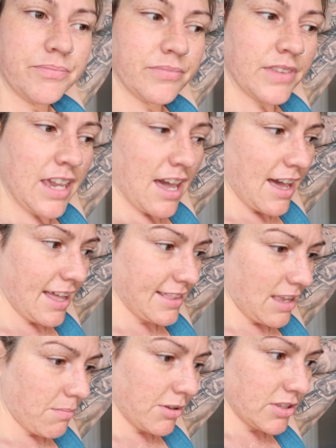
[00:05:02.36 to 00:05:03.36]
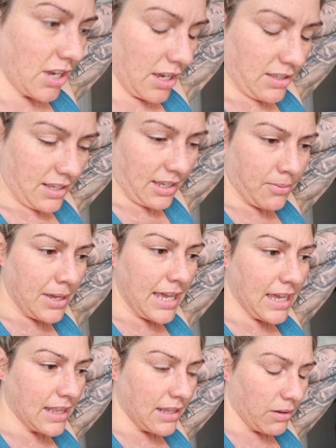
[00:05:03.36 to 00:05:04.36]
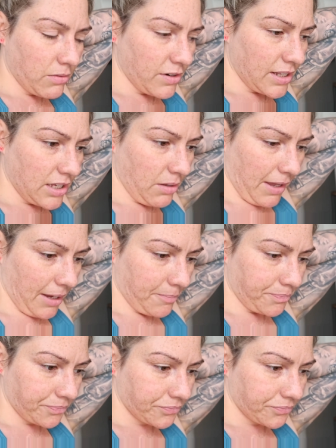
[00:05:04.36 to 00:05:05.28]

yeah, I had them on toast last week and they were really yummy.